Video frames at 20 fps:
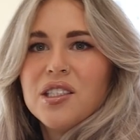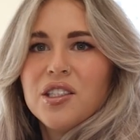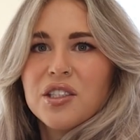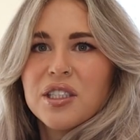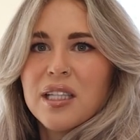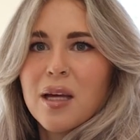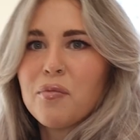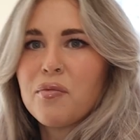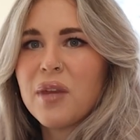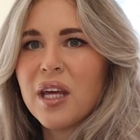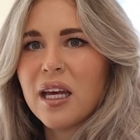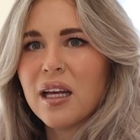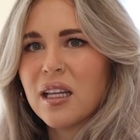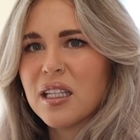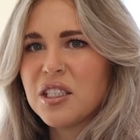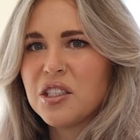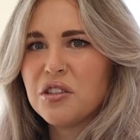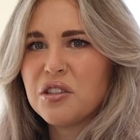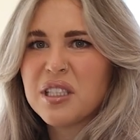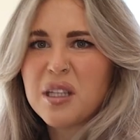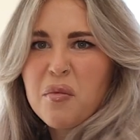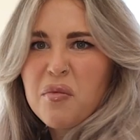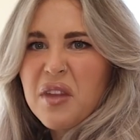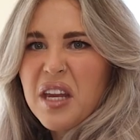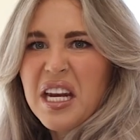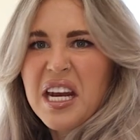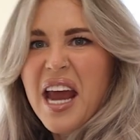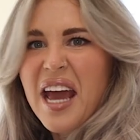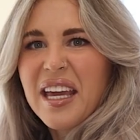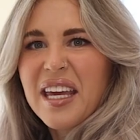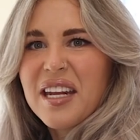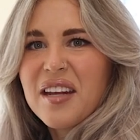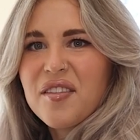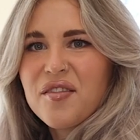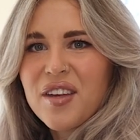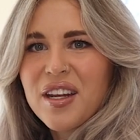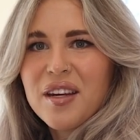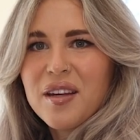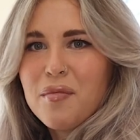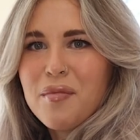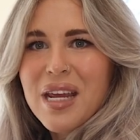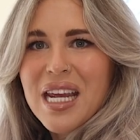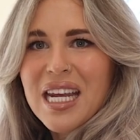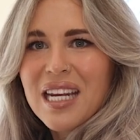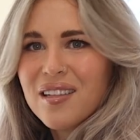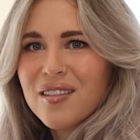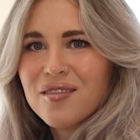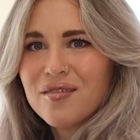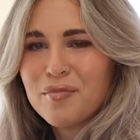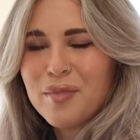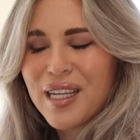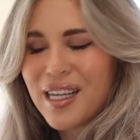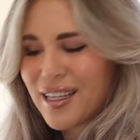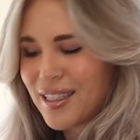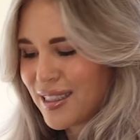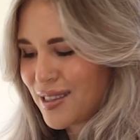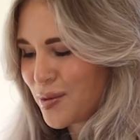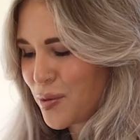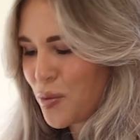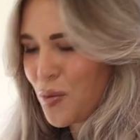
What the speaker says: do something negative and mean, because